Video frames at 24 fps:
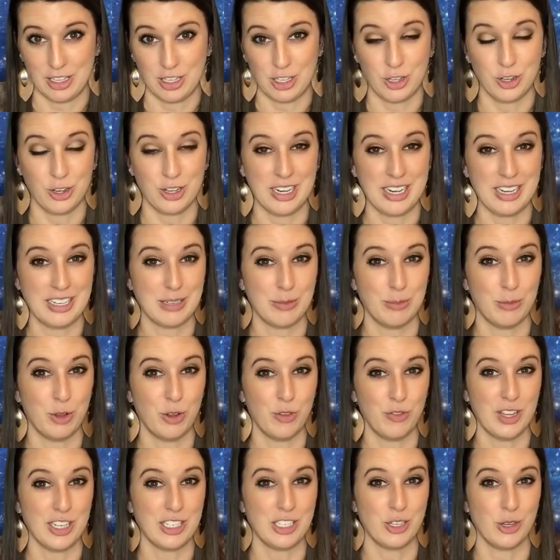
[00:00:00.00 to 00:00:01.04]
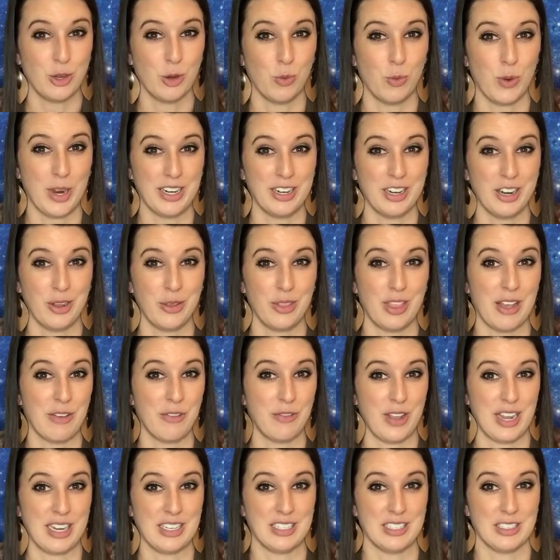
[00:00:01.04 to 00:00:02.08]
You'd need to move it to a window that
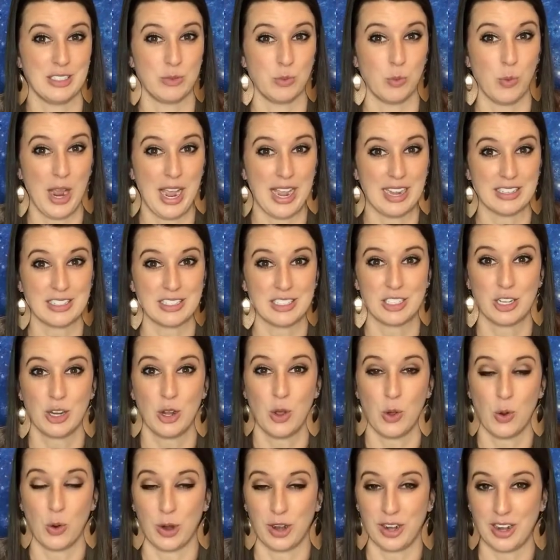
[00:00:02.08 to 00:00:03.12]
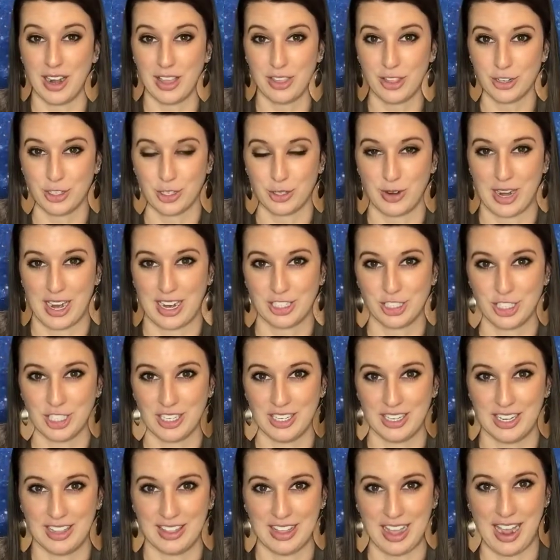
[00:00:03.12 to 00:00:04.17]
faces west or another
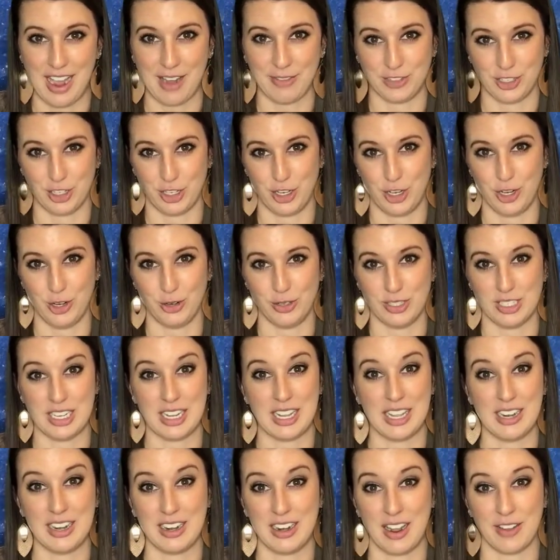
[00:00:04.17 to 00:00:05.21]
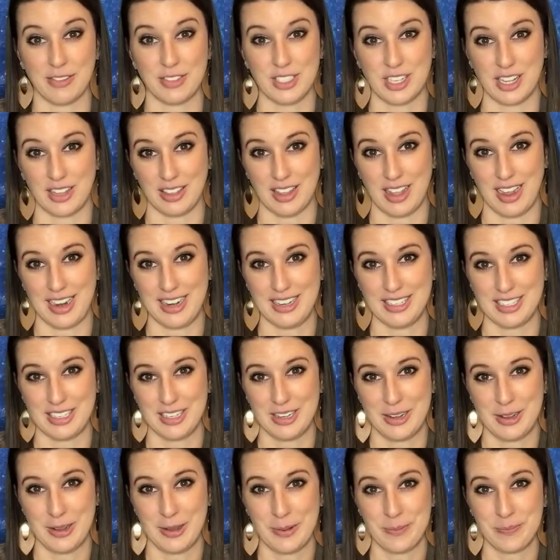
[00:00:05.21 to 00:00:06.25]
direction in the afternoon to get enough sunlight.
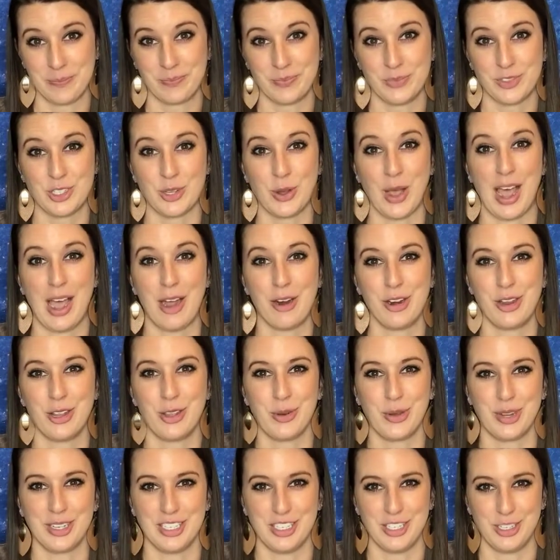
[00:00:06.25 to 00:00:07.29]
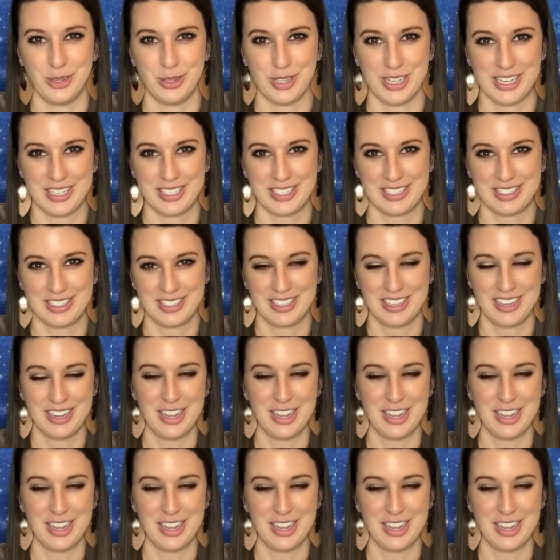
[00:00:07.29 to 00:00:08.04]
So how are you going to do this?